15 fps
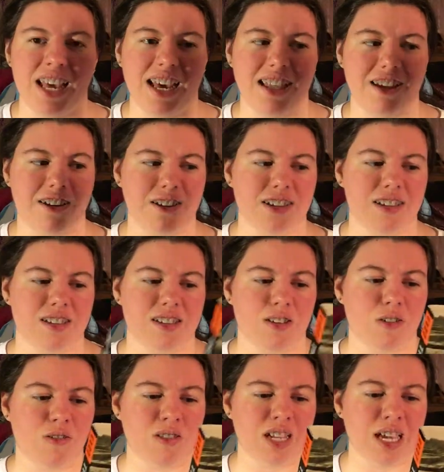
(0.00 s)
There is
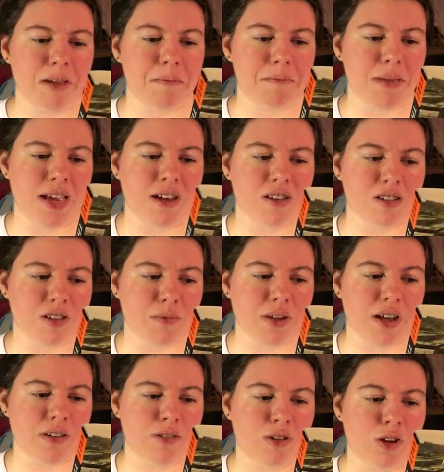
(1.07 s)
only males
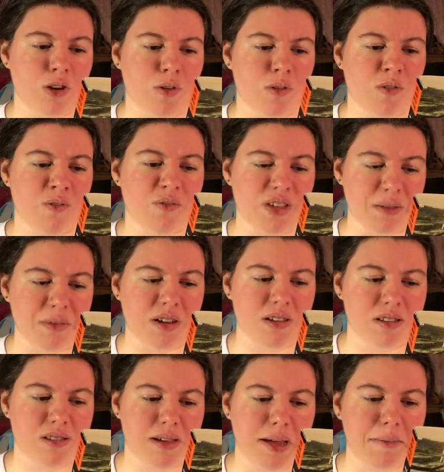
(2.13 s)
around, no
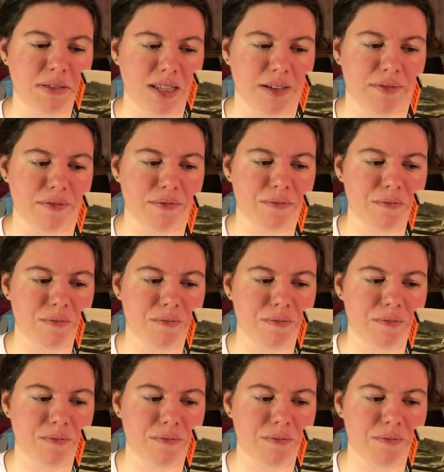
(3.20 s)
females, I believe.